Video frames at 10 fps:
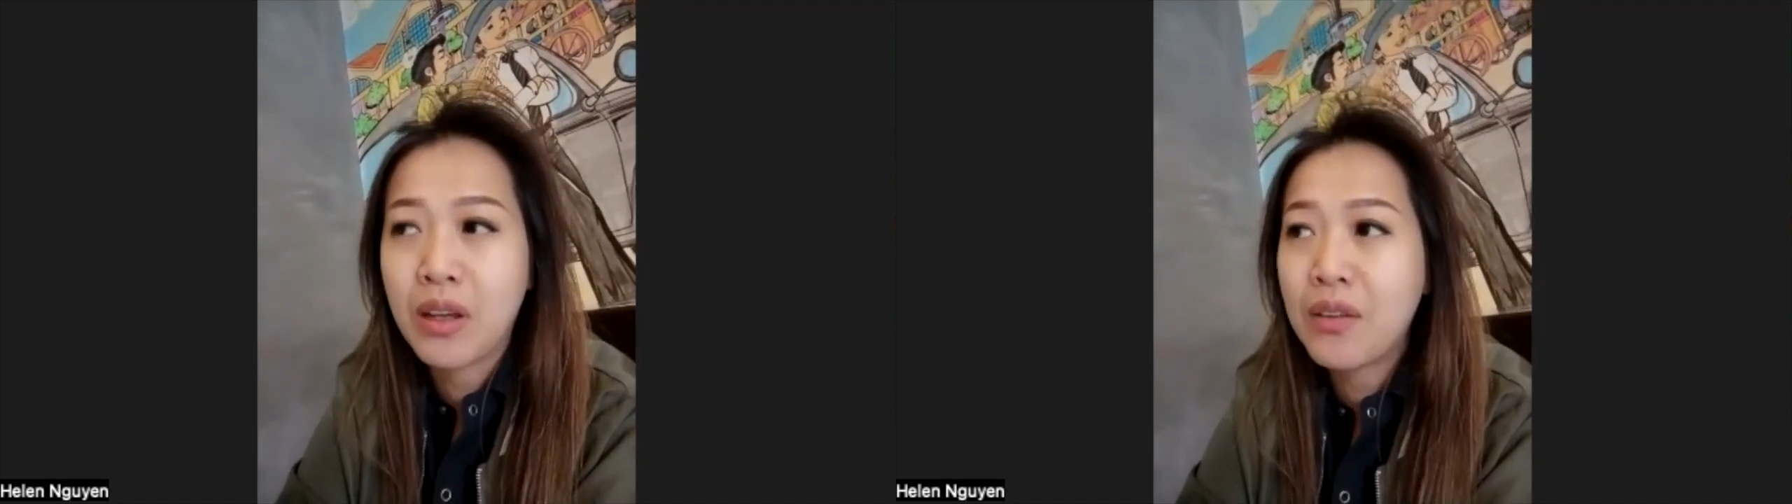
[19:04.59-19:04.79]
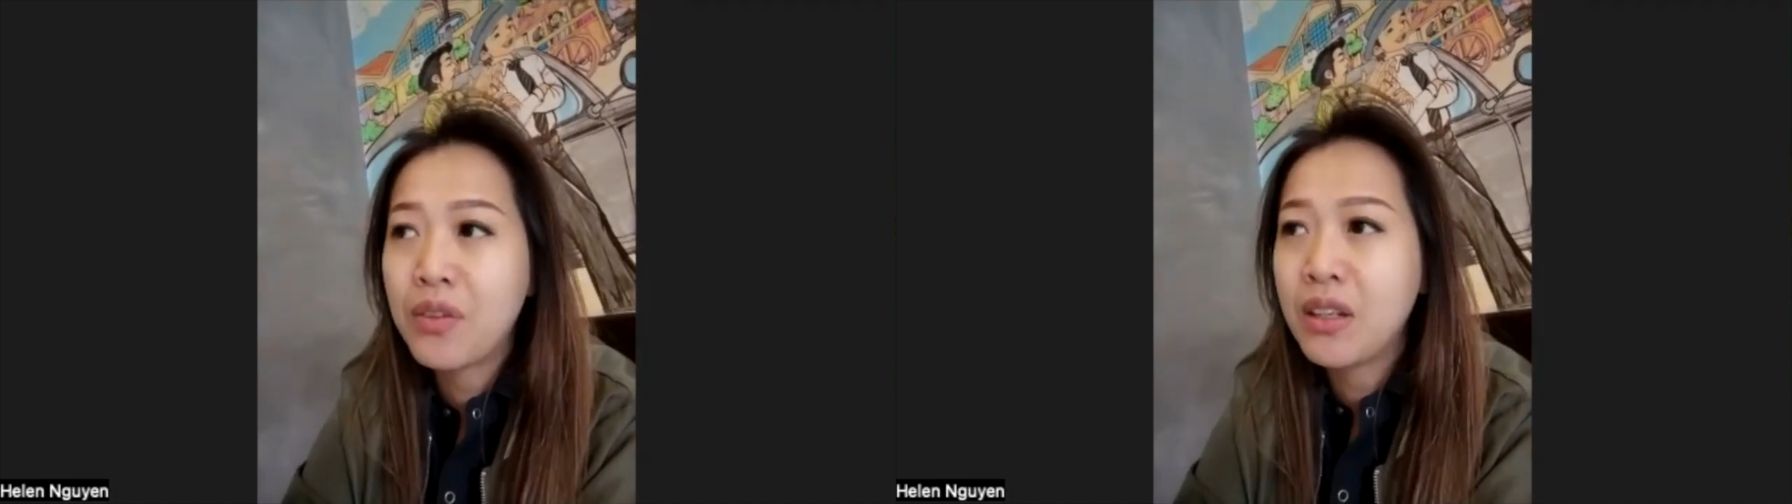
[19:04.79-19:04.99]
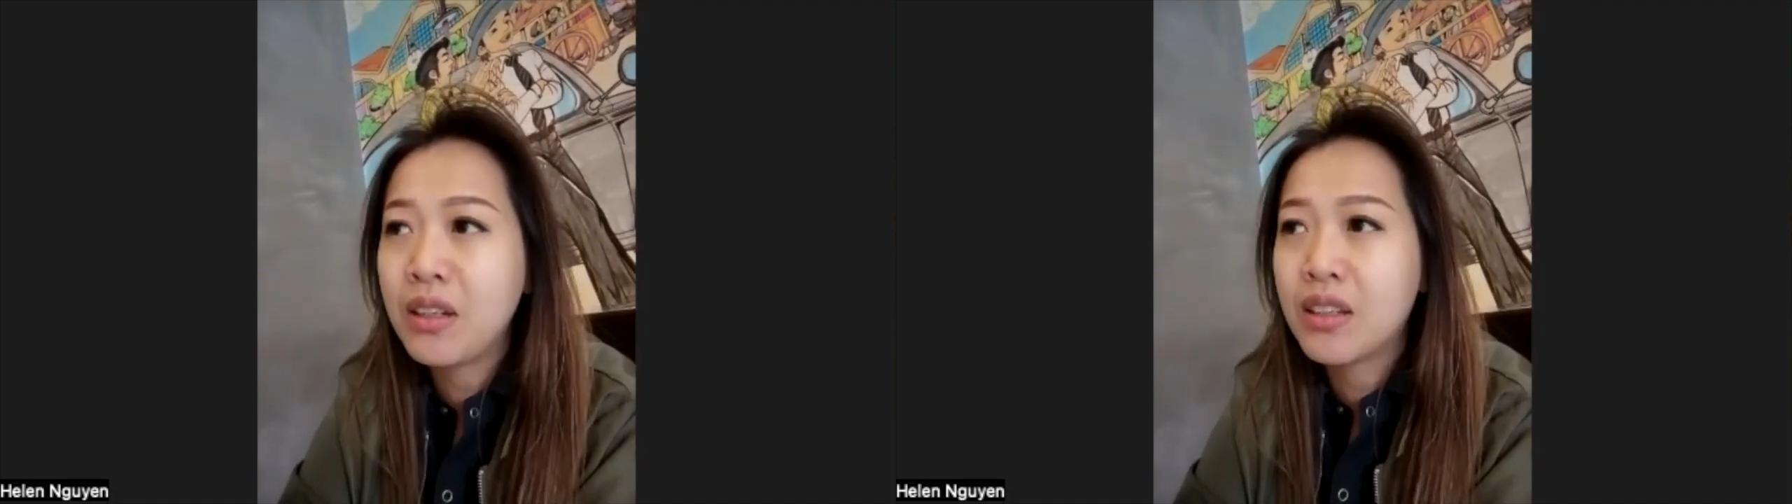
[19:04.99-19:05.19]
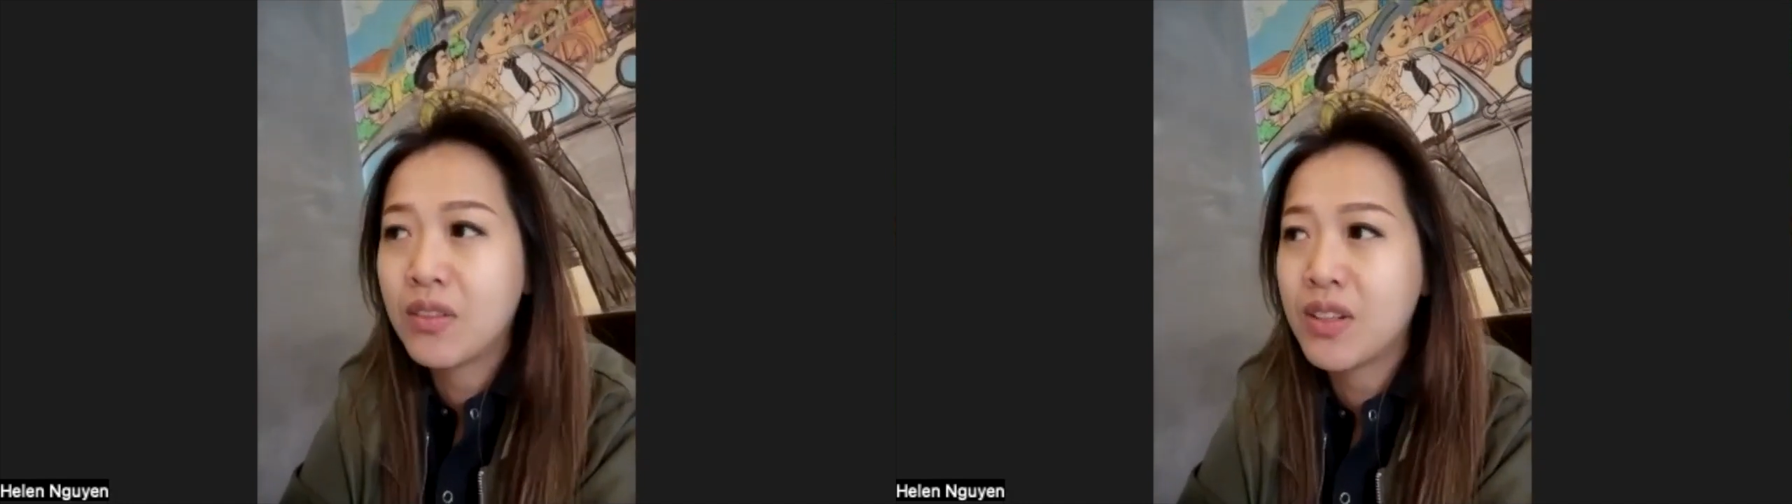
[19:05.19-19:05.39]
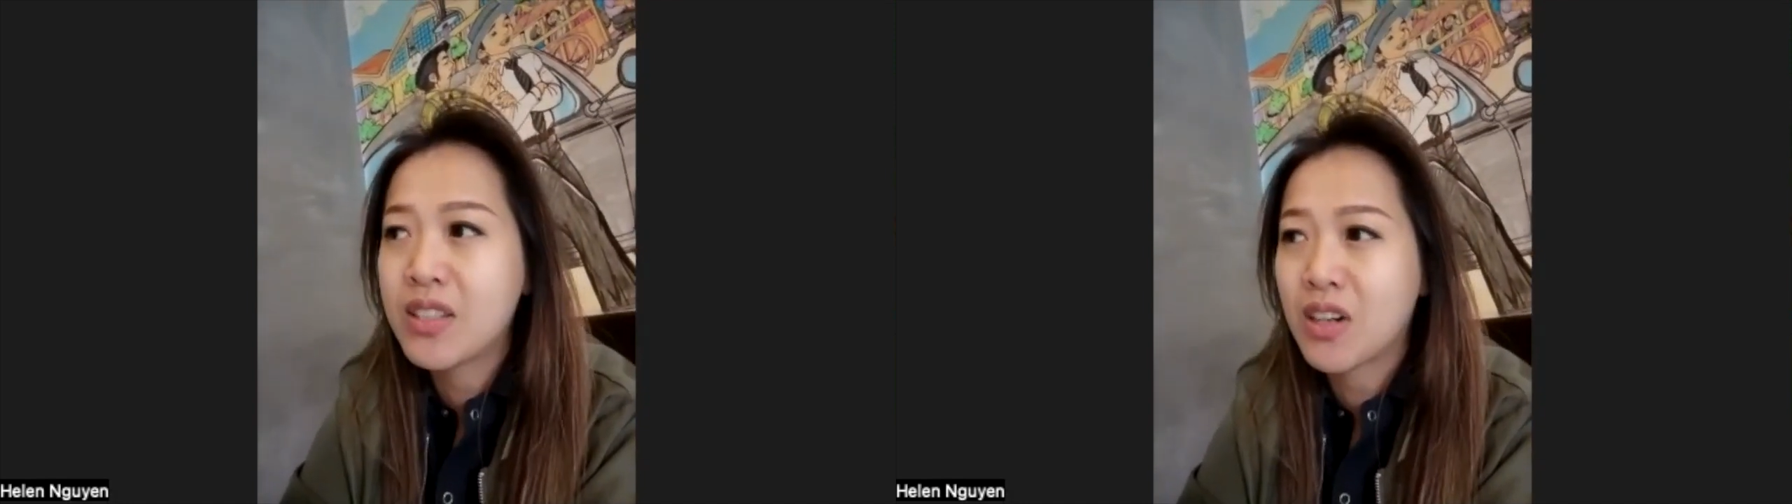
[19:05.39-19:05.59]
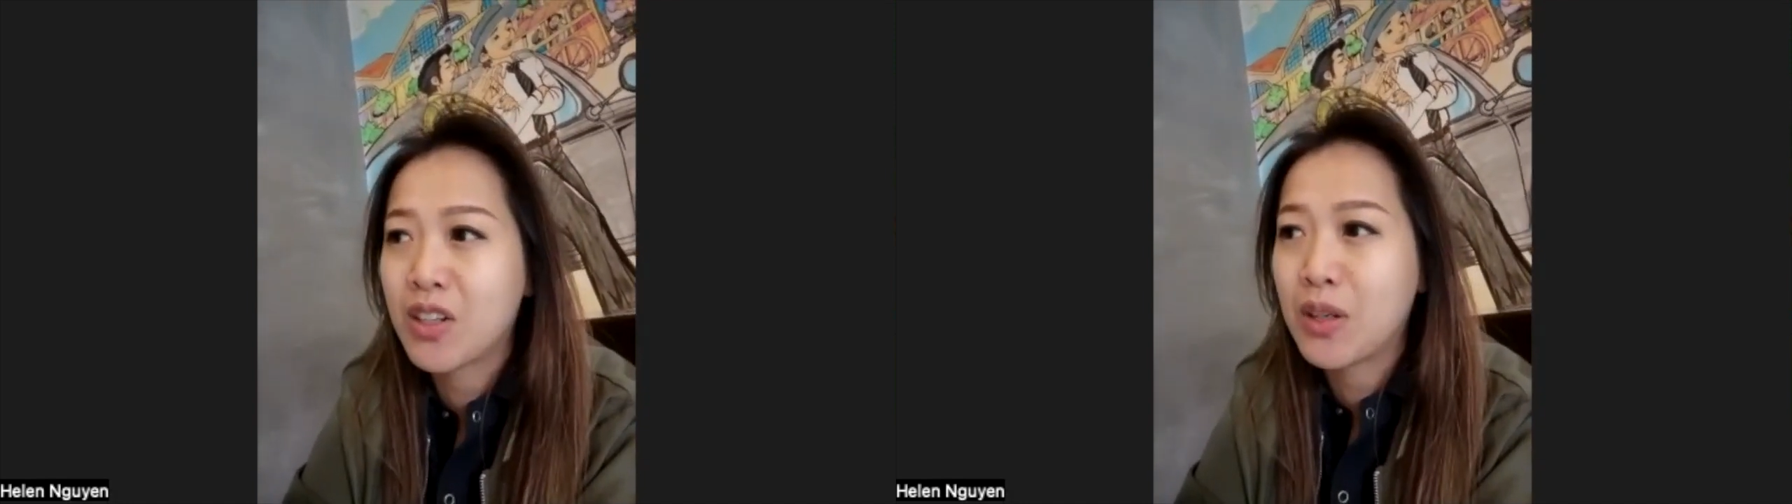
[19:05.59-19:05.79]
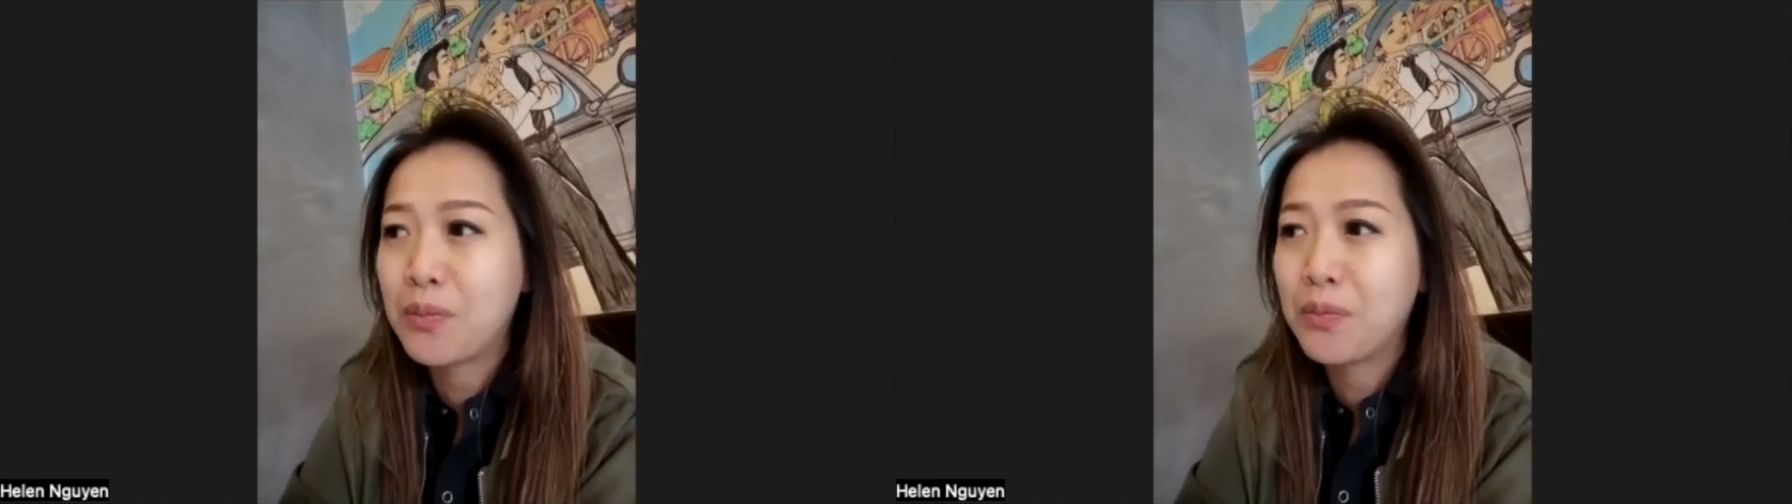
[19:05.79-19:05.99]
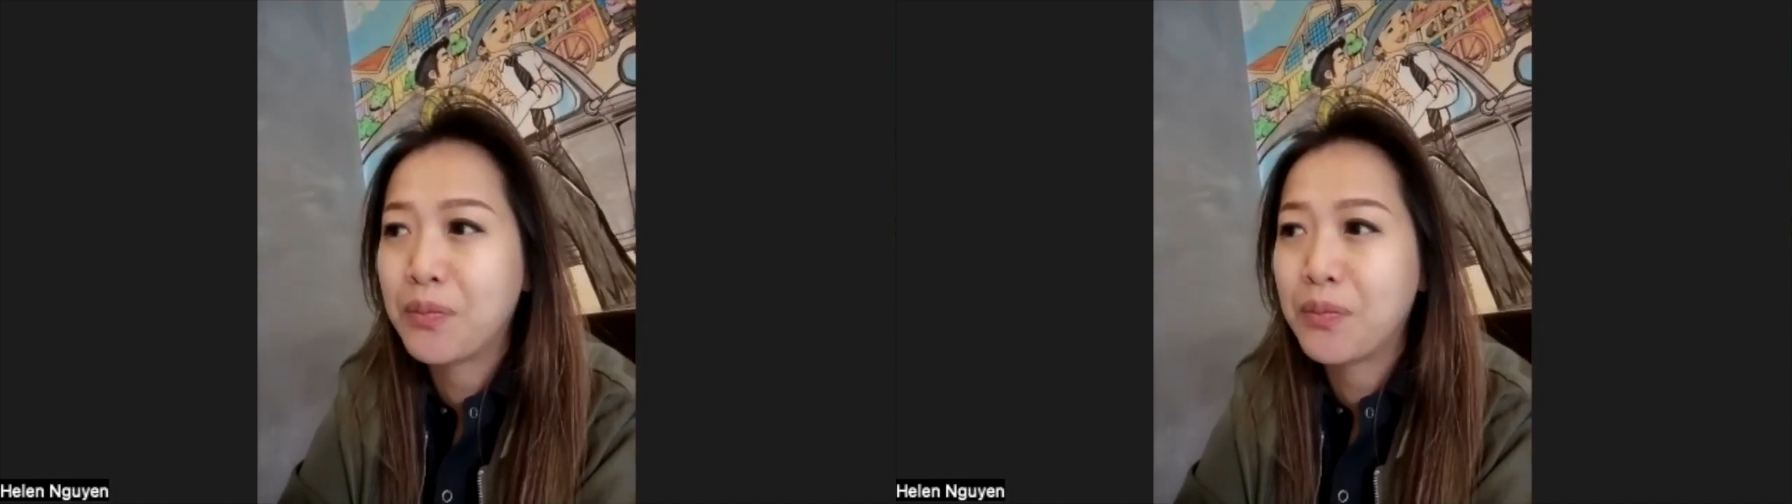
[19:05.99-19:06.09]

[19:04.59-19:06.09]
every given startup,